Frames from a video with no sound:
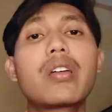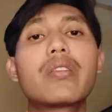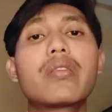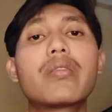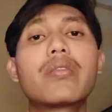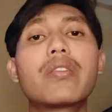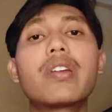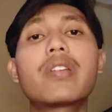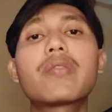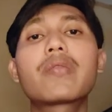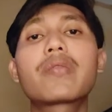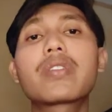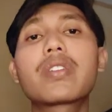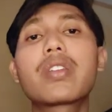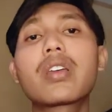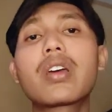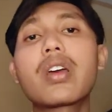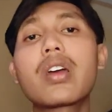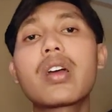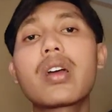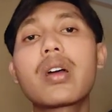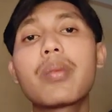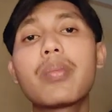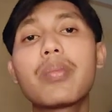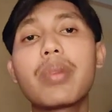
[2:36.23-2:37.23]
Fifth,
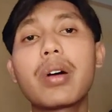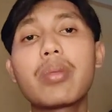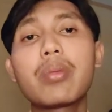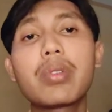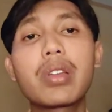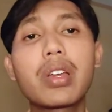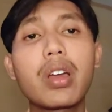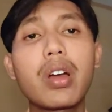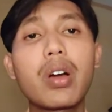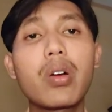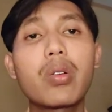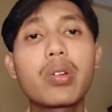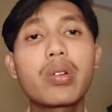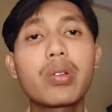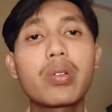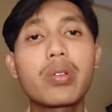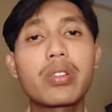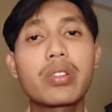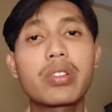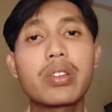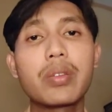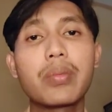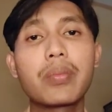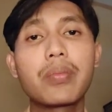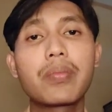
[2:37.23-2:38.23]
public
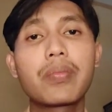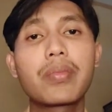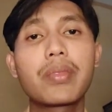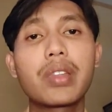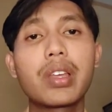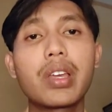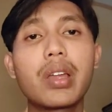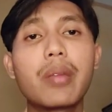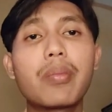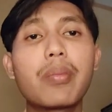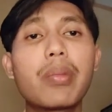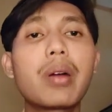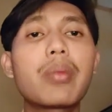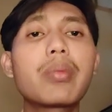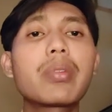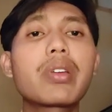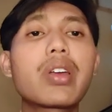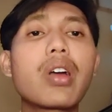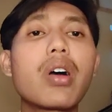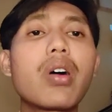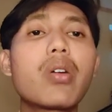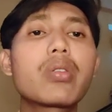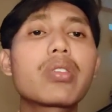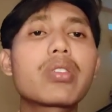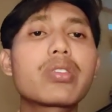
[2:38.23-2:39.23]
ownership. In
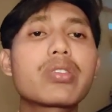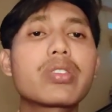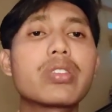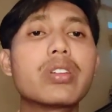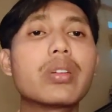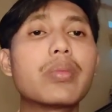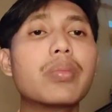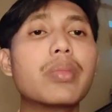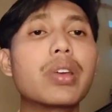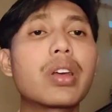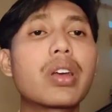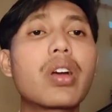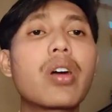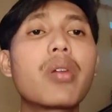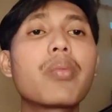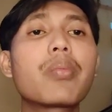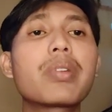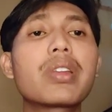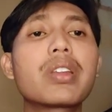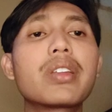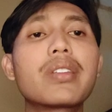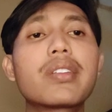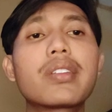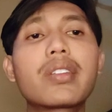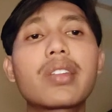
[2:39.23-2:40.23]
public ownership, the
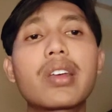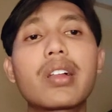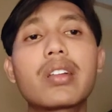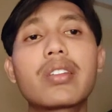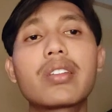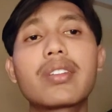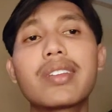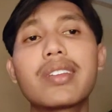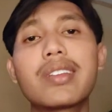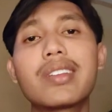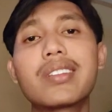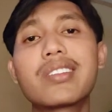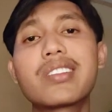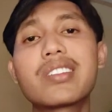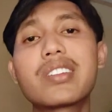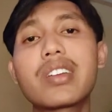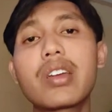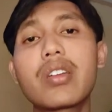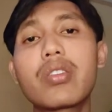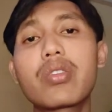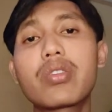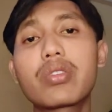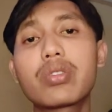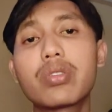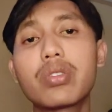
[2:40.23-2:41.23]
company sells its
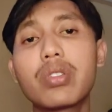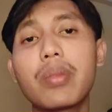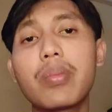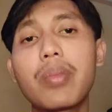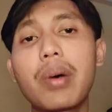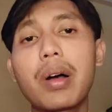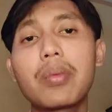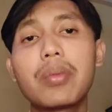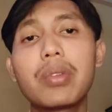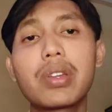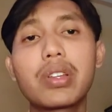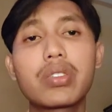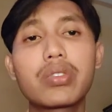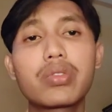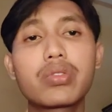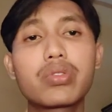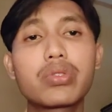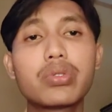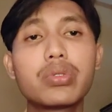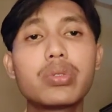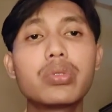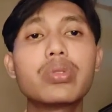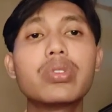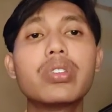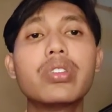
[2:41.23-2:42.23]
share to the public
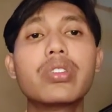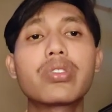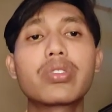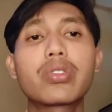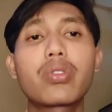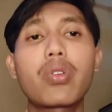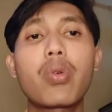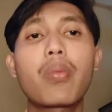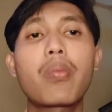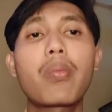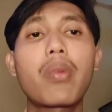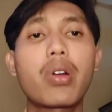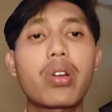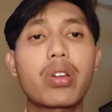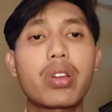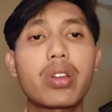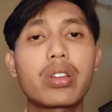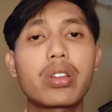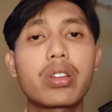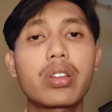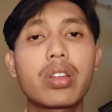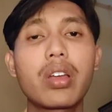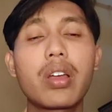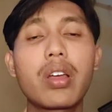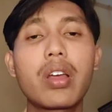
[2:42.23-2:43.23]
through the stock
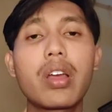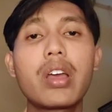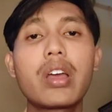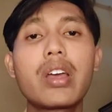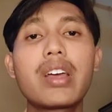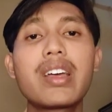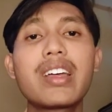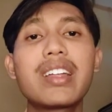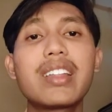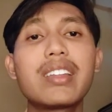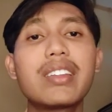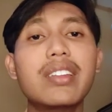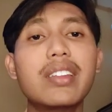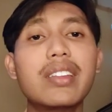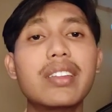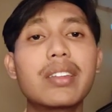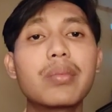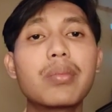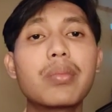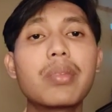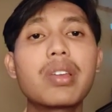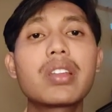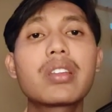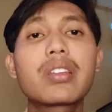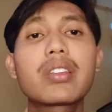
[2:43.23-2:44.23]
market.
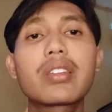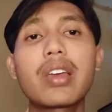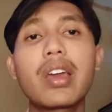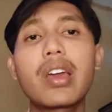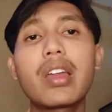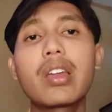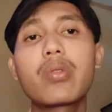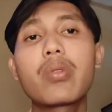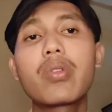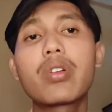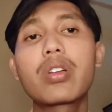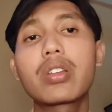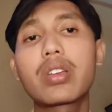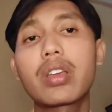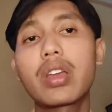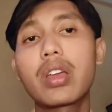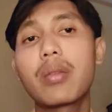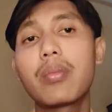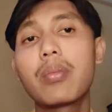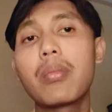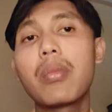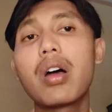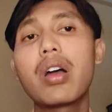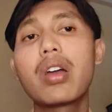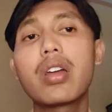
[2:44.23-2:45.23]
This means anyone
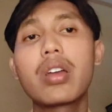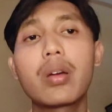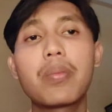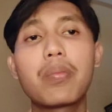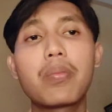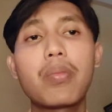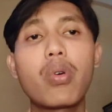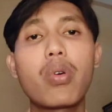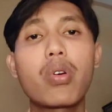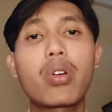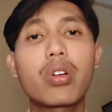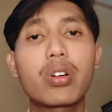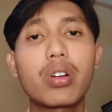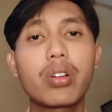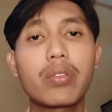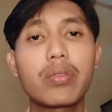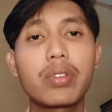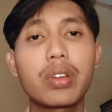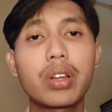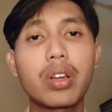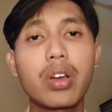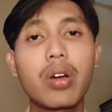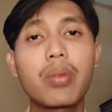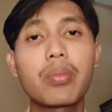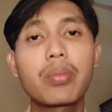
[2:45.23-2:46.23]
can buy a part of
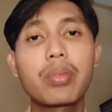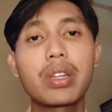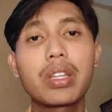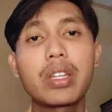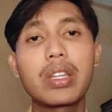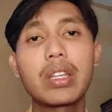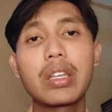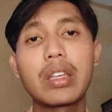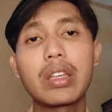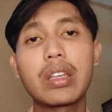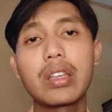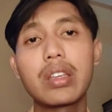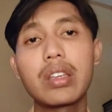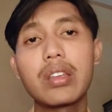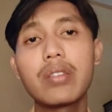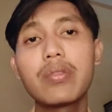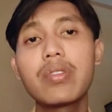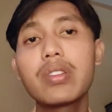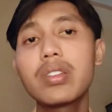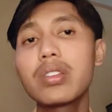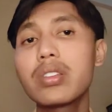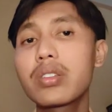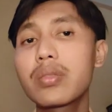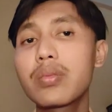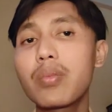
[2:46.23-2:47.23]
the company,
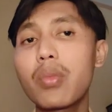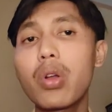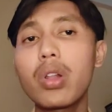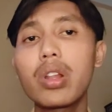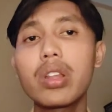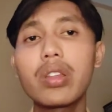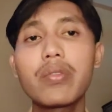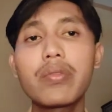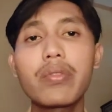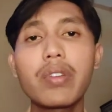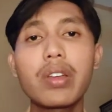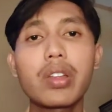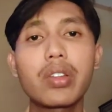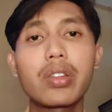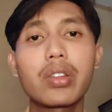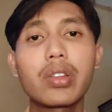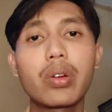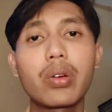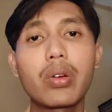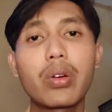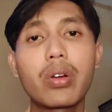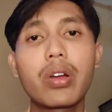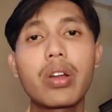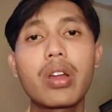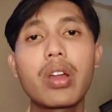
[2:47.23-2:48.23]
even small
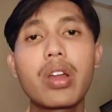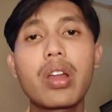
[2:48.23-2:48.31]
investors.